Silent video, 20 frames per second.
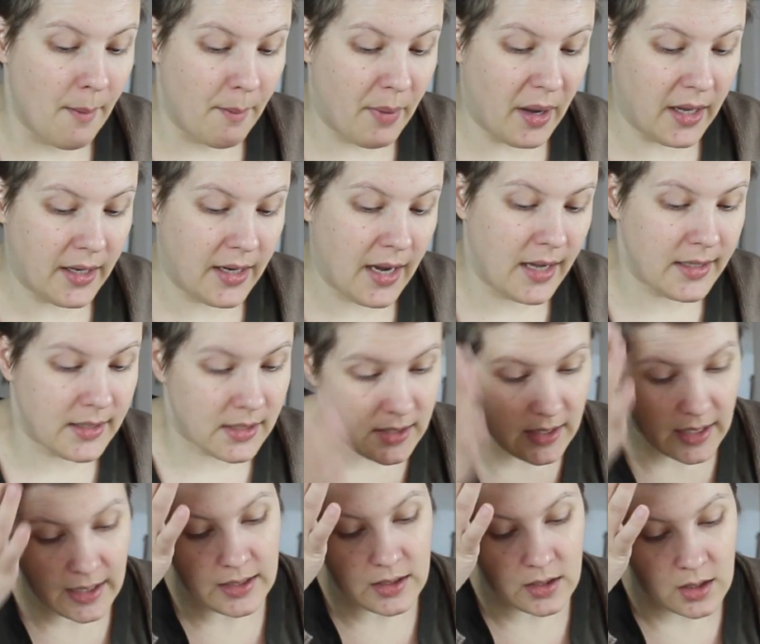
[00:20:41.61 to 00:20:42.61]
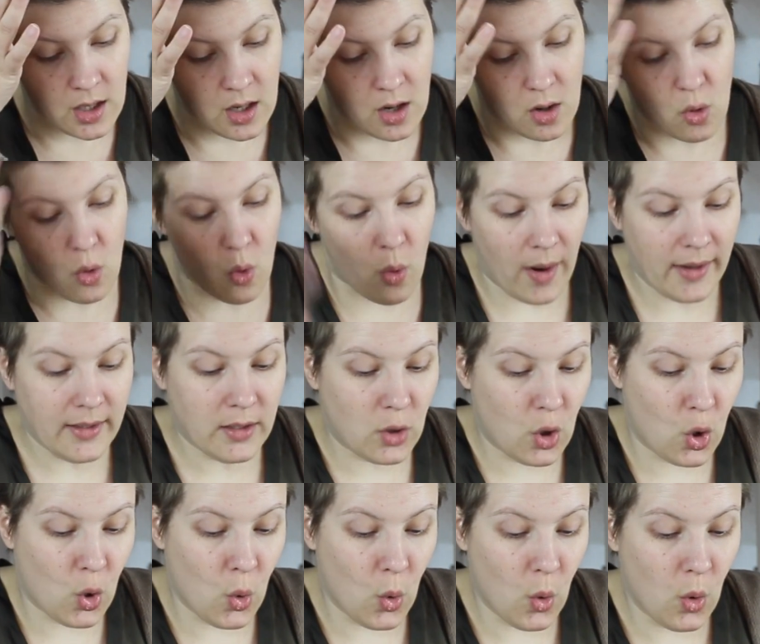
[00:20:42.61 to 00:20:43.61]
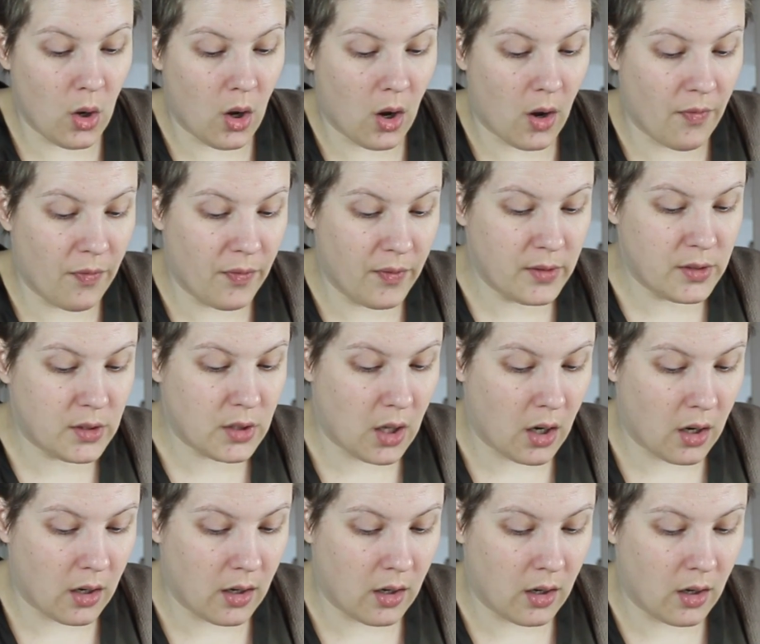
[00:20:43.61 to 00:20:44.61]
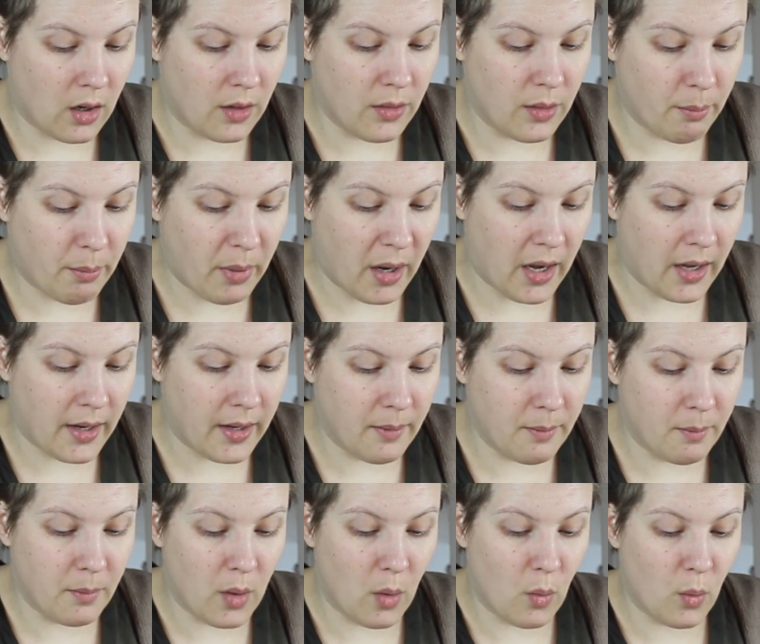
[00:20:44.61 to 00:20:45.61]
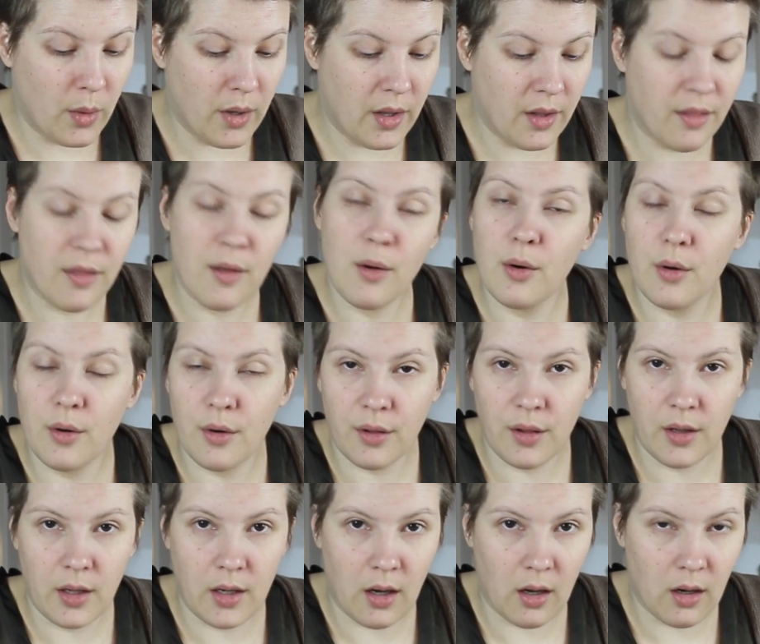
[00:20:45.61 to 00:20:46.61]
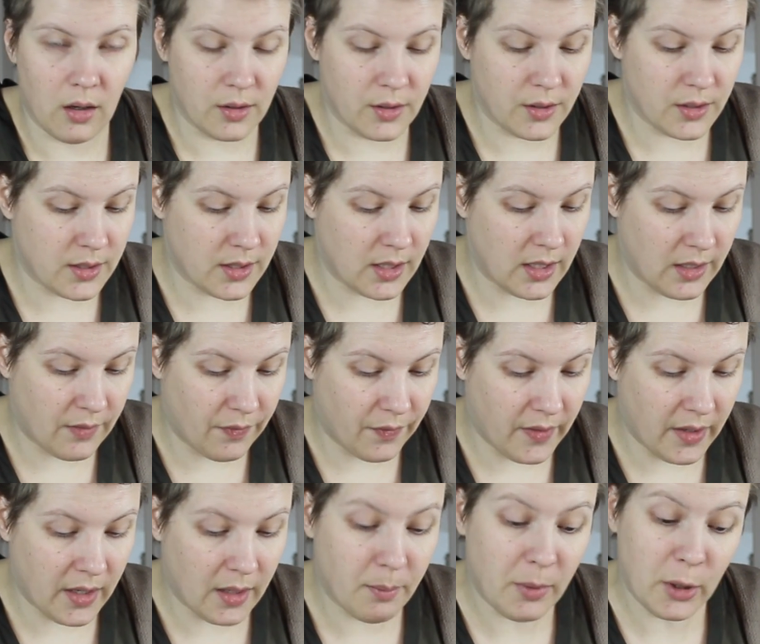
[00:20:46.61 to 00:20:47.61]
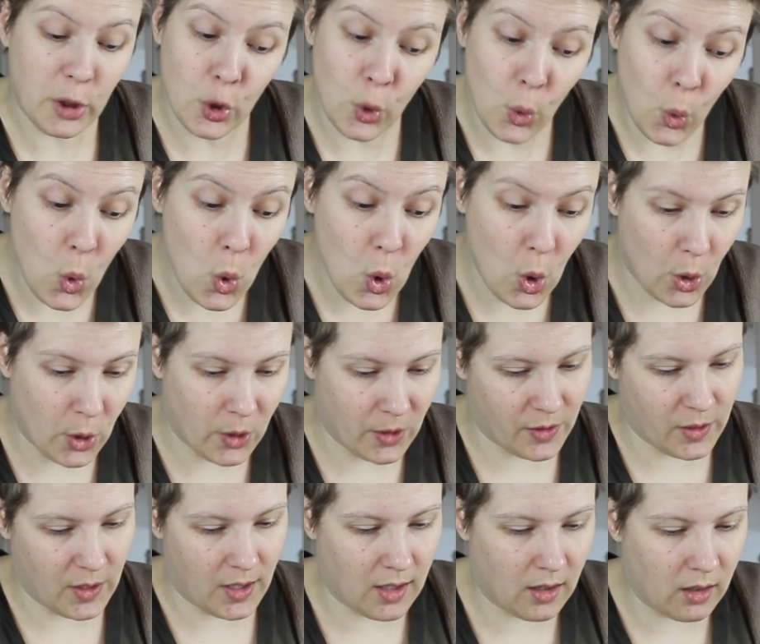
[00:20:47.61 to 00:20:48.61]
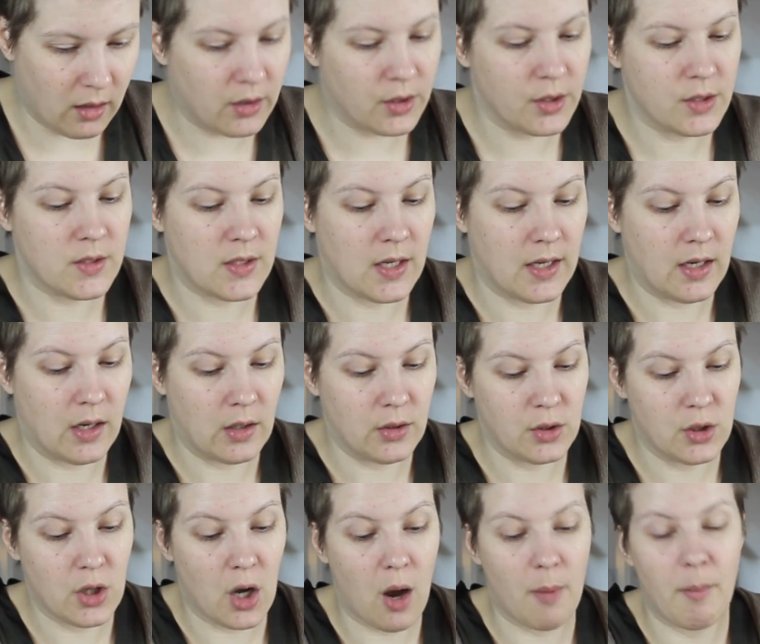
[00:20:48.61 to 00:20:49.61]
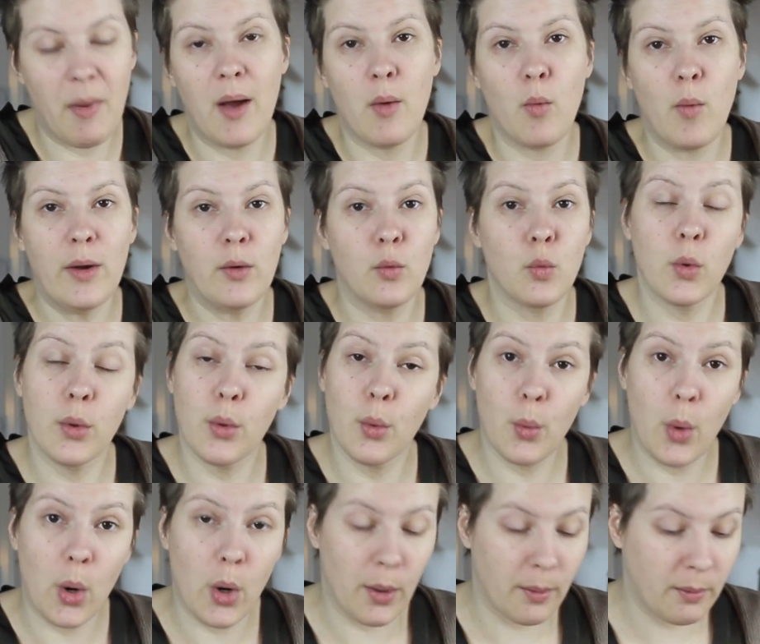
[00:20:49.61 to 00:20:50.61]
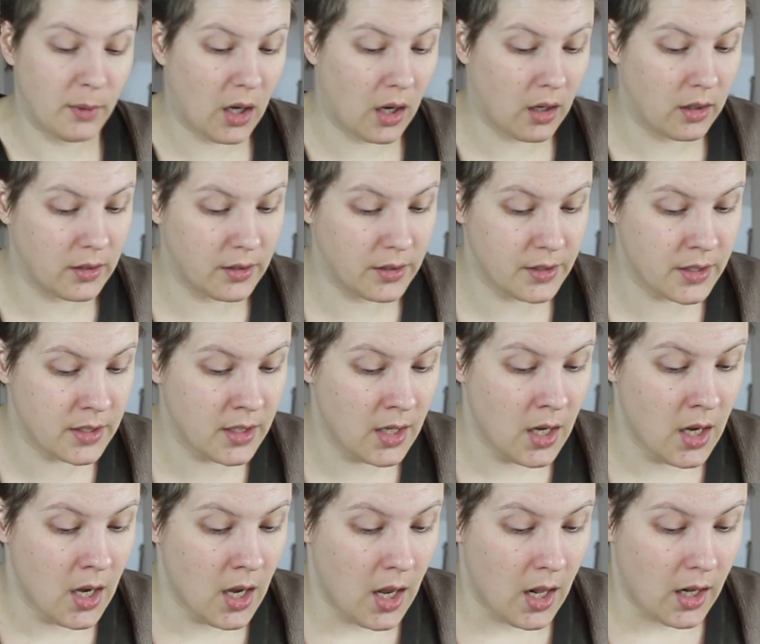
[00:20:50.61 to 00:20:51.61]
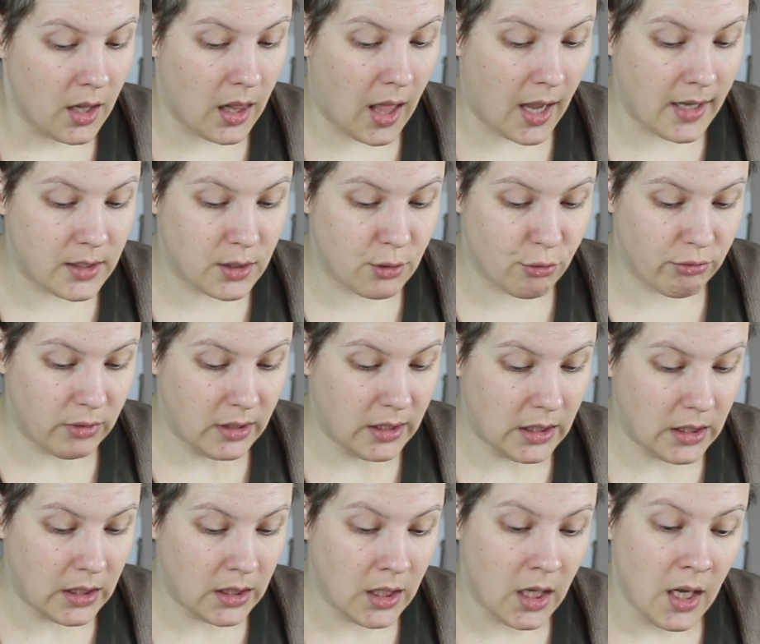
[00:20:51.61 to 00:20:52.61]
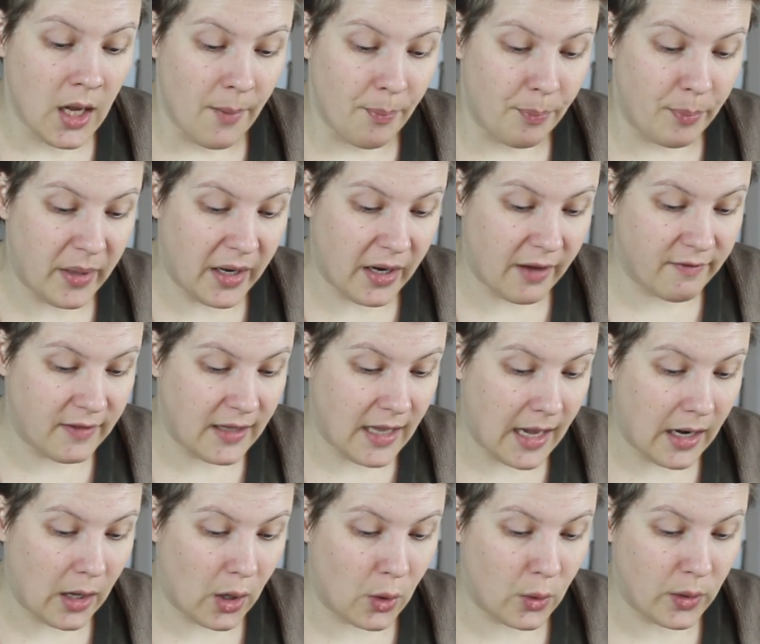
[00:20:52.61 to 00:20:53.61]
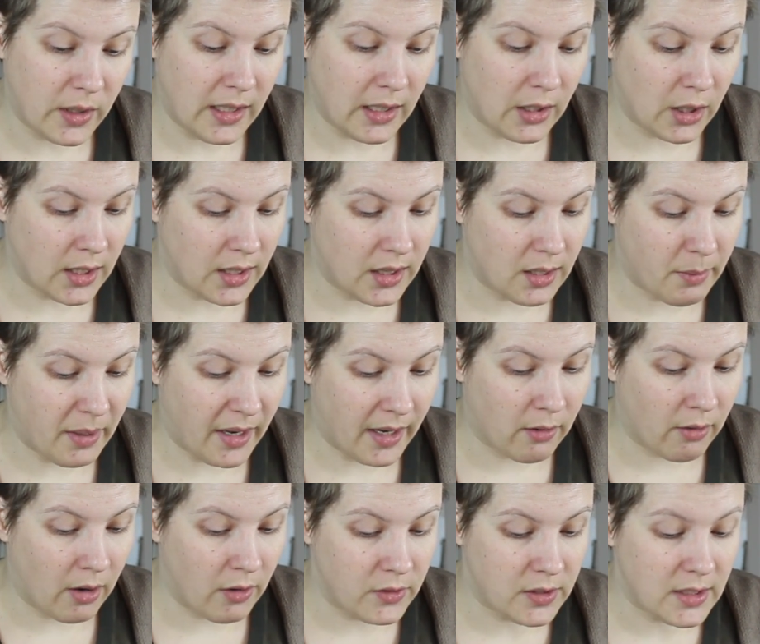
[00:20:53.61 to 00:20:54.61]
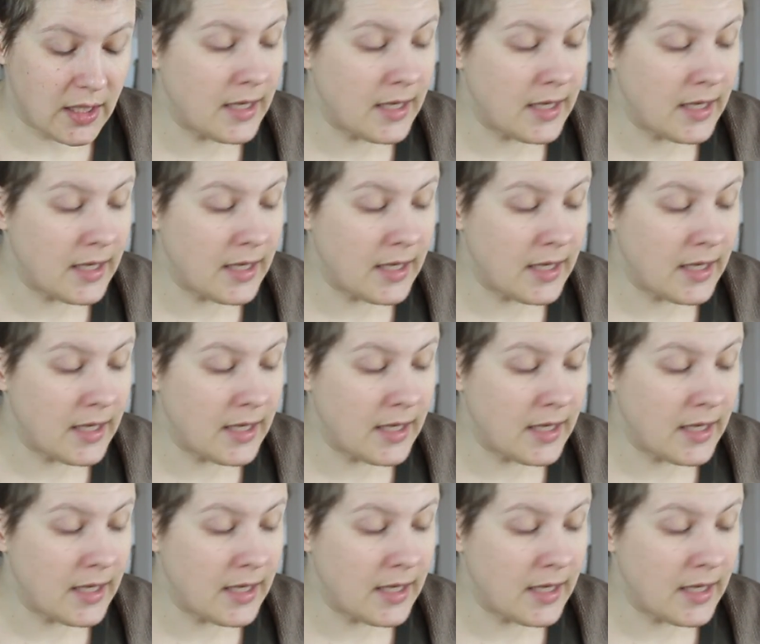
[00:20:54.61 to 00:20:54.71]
But I stayed quite cool on the bottom with earthy colors in there, but cool earthy colors, and on top I went with warm colors, light green, bit of yellow here in the background.